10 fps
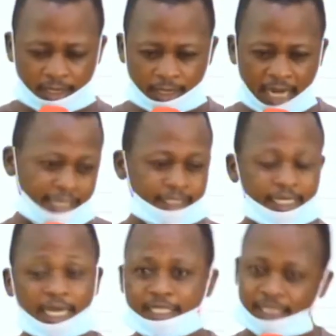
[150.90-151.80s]
and he
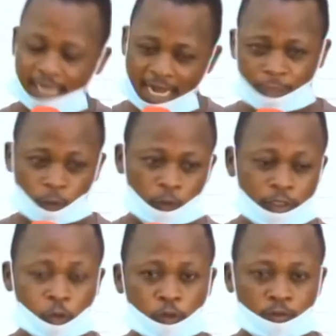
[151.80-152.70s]
said, I should
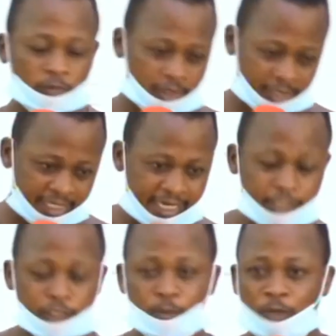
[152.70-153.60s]
resume the
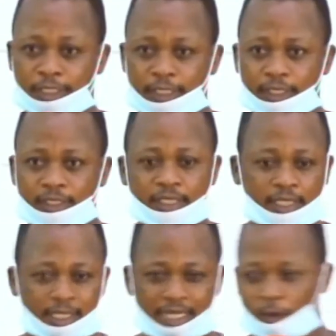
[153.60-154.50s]
next Monday.
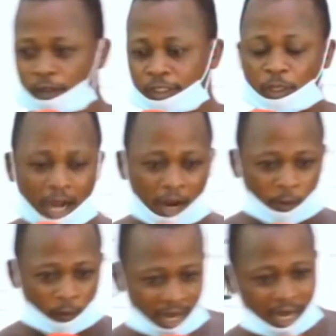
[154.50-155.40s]
That was
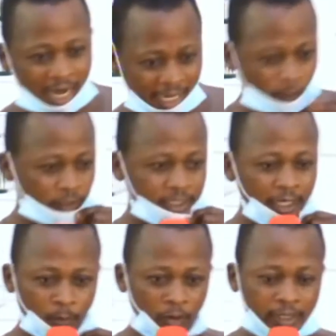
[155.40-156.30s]
how I got
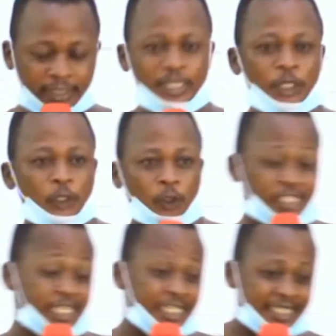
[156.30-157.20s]
employed. So
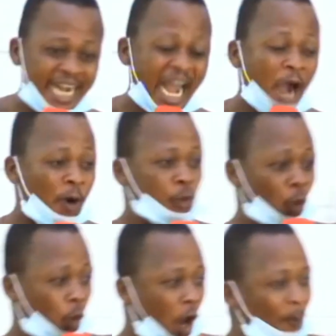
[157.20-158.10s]
since then, I want
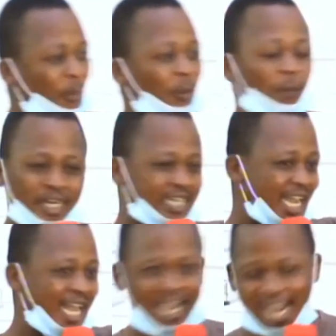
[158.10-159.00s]
to come, but
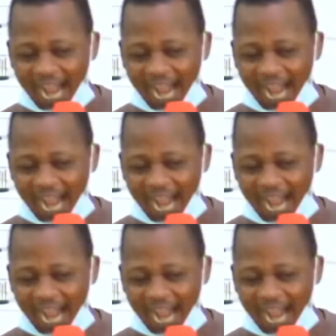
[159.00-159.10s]
I